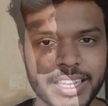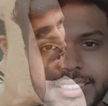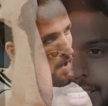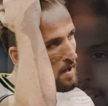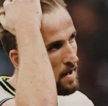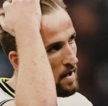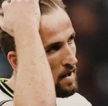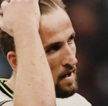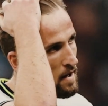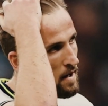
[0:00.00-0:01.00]
thinks that
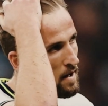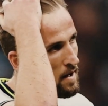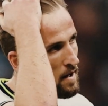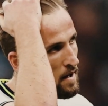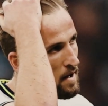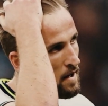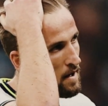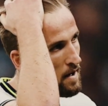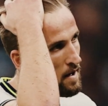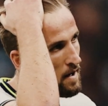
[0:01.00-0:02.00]
this club will bring him
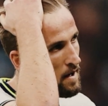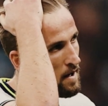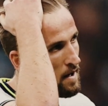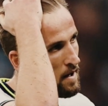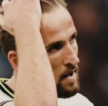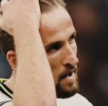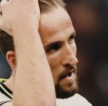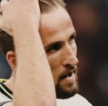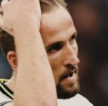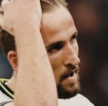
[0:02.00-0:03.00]
trophies? It's seriously
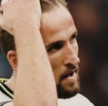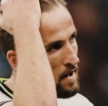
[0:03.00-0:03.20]
absurd.